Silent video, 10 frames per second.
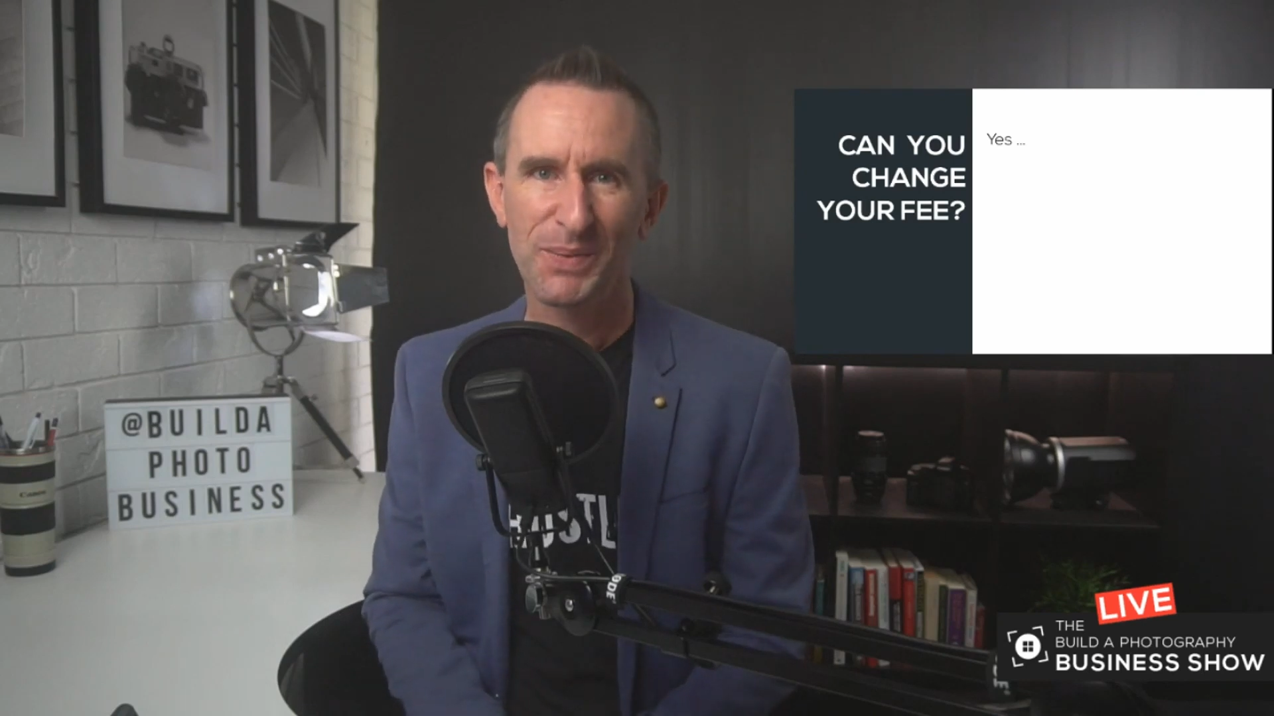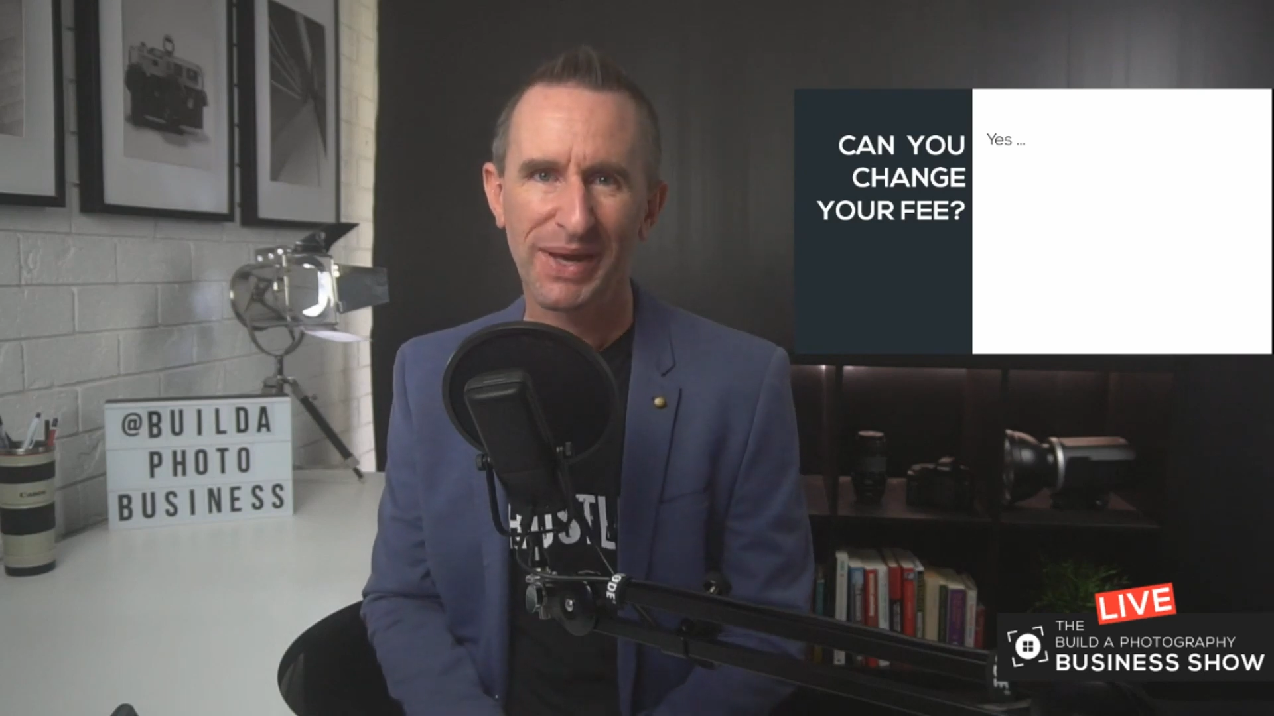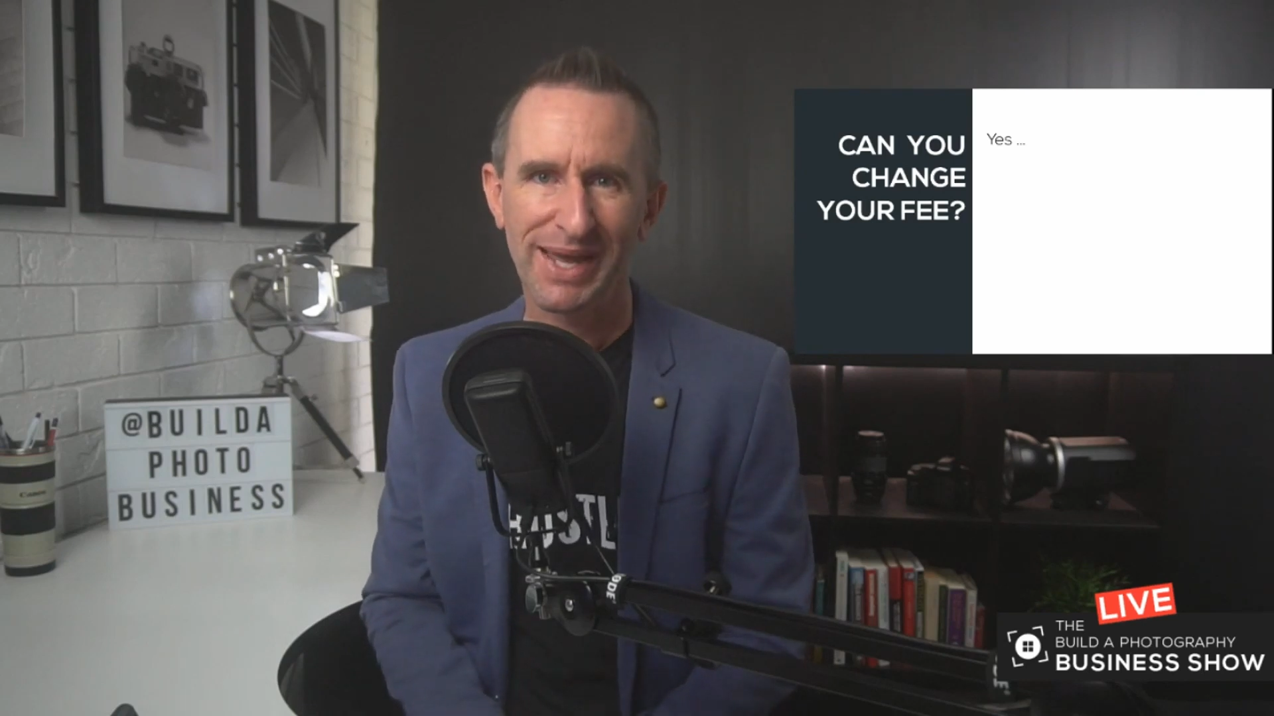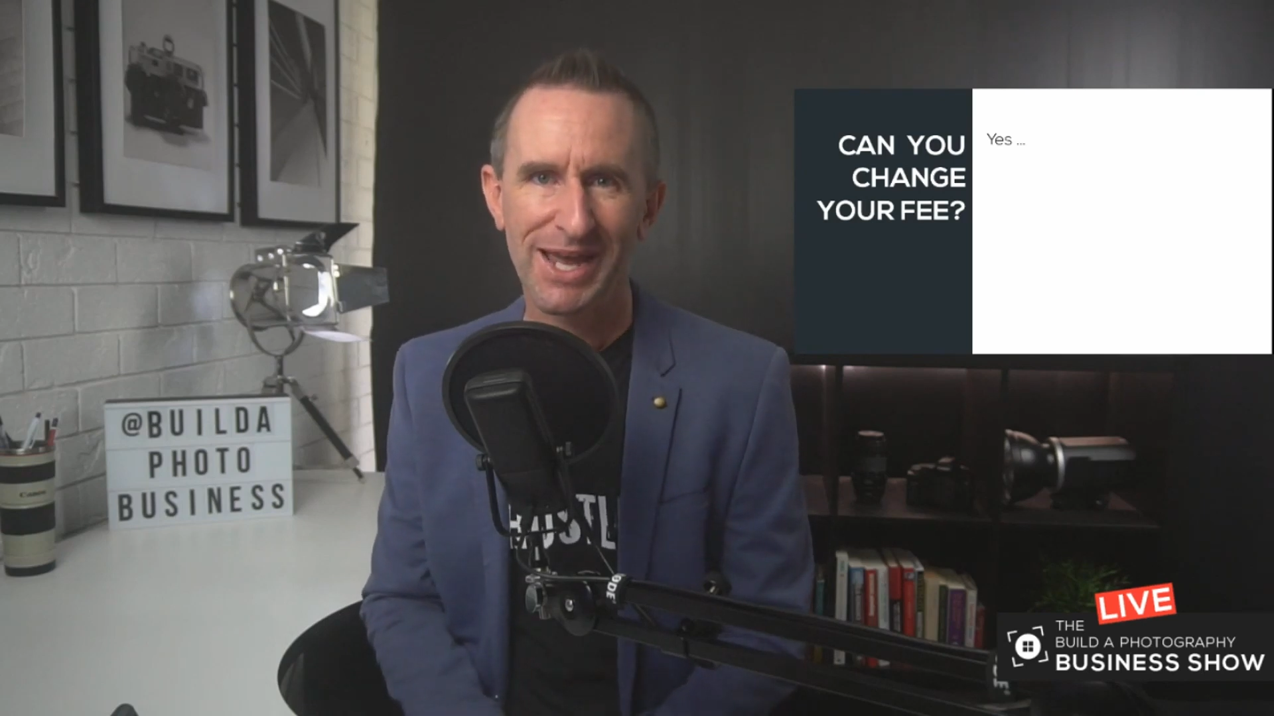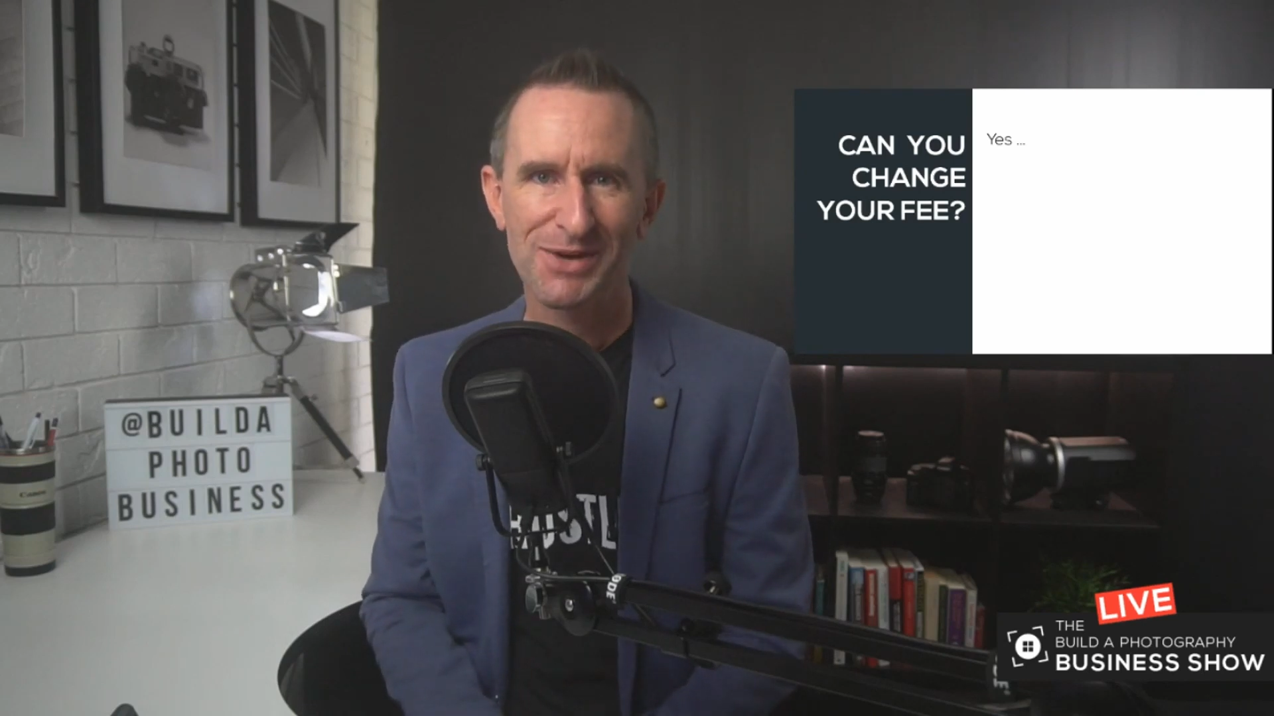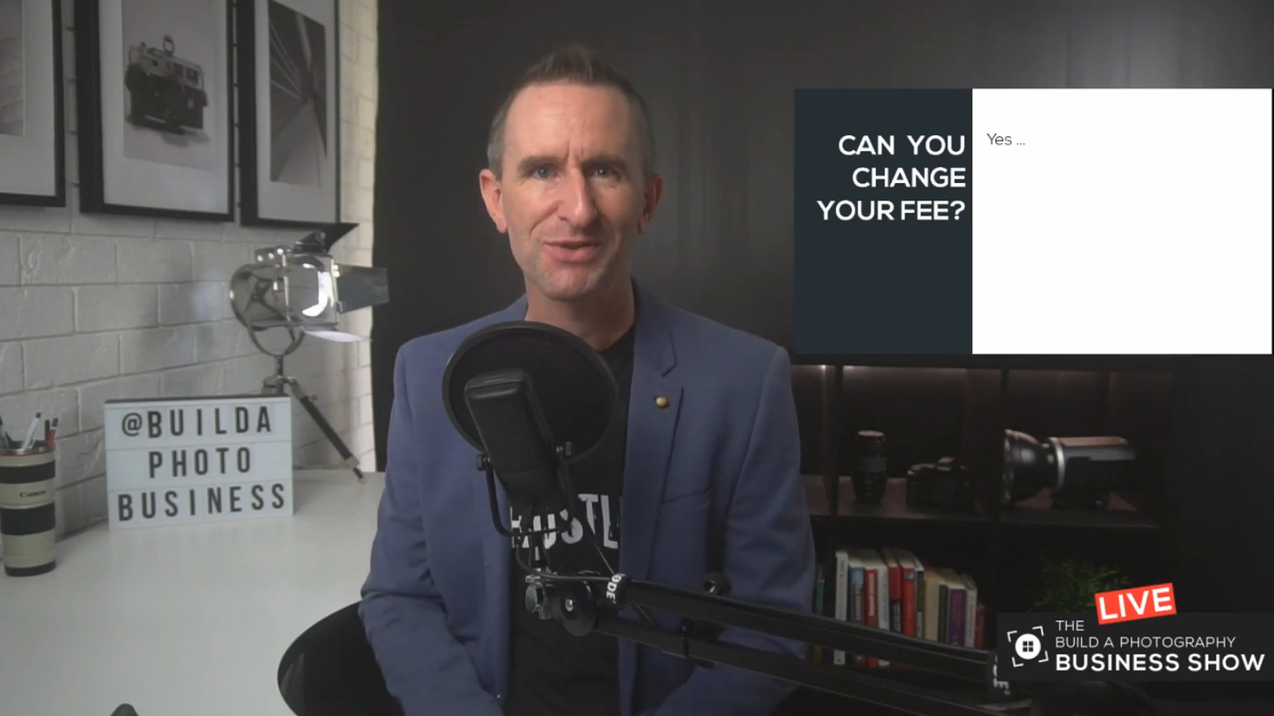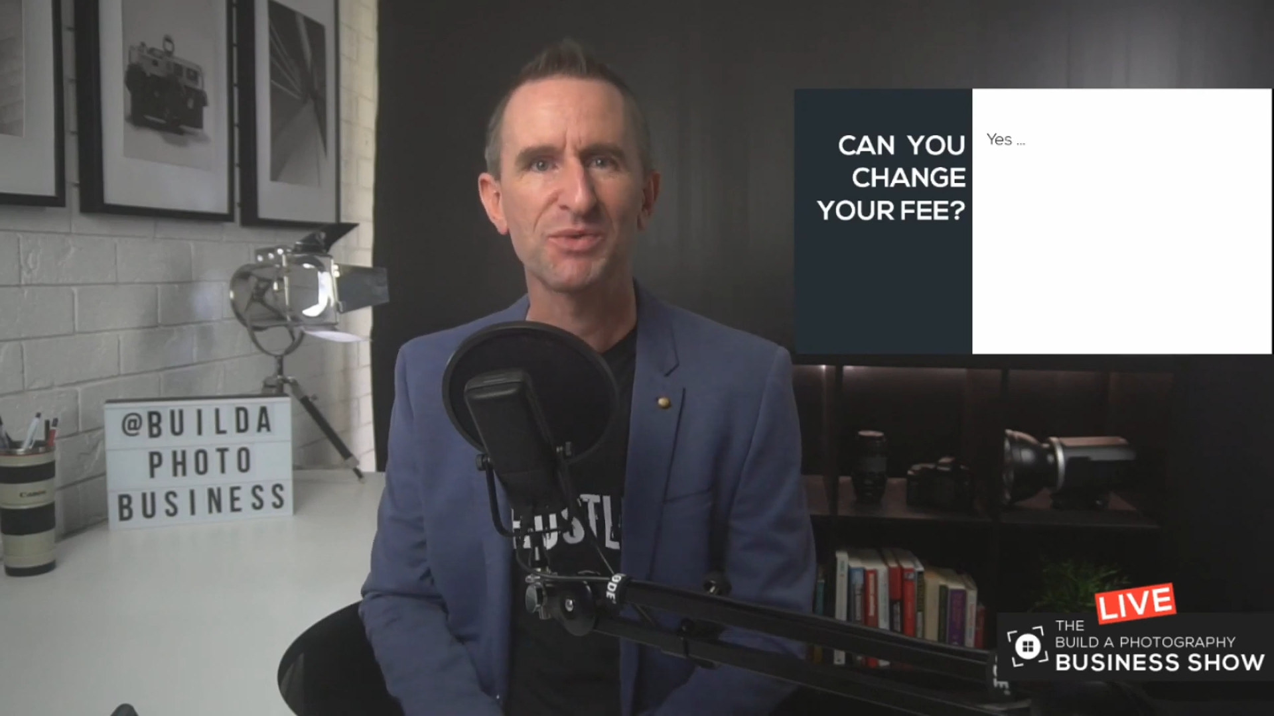aware